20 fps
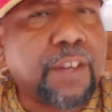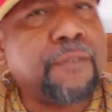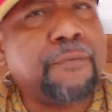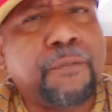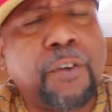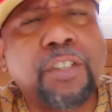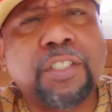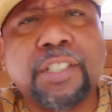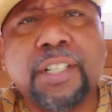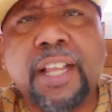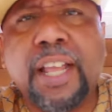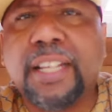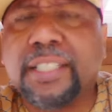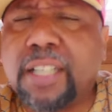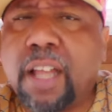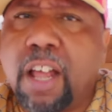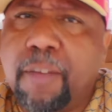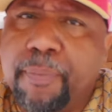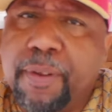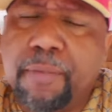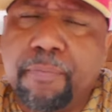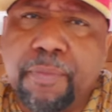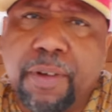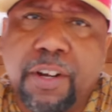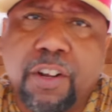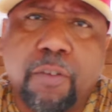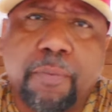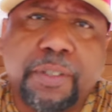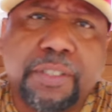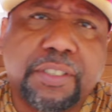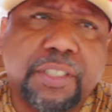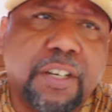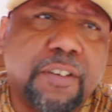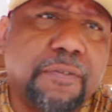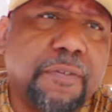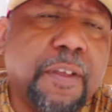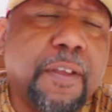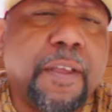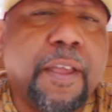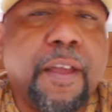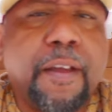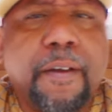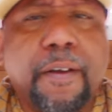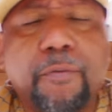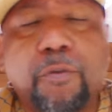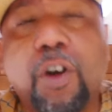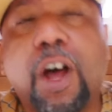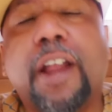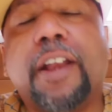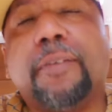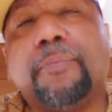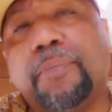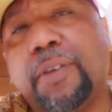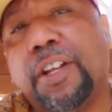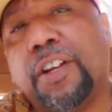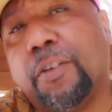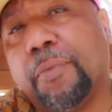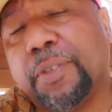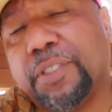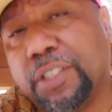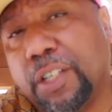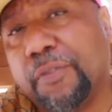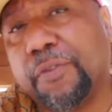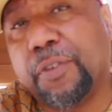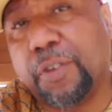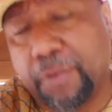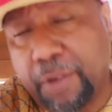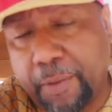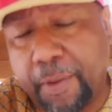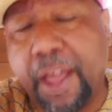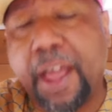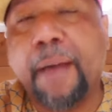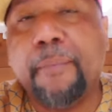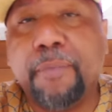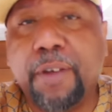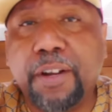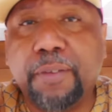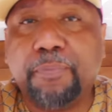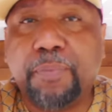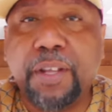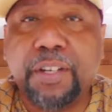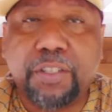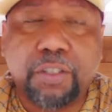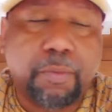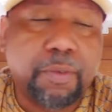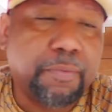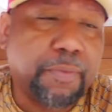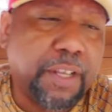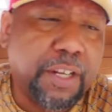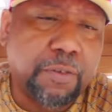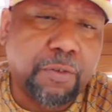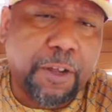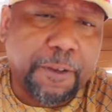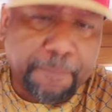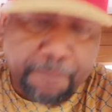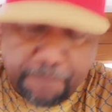first and last time I pinned money on myself. Well, I didn't pin on myself. I had money pinned on me. But anyway,